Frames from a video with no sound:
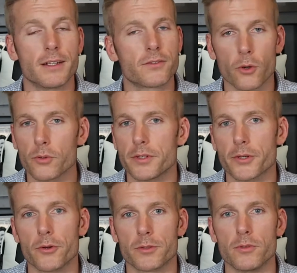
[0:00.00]
It's totally
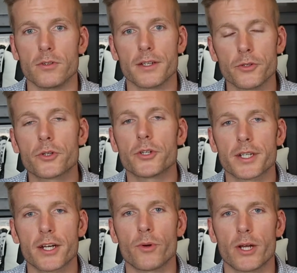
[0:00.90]
negotiable and you could
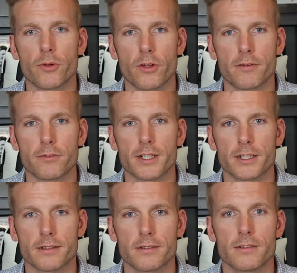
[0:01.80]
get away with
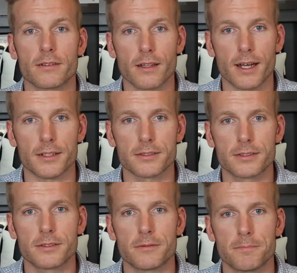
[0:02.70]
offering
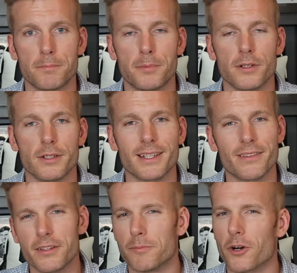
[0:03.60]
less, but in
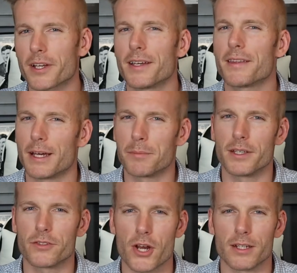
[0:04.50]
this market, that'd
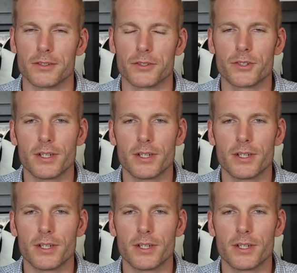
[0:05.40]
be a challenge.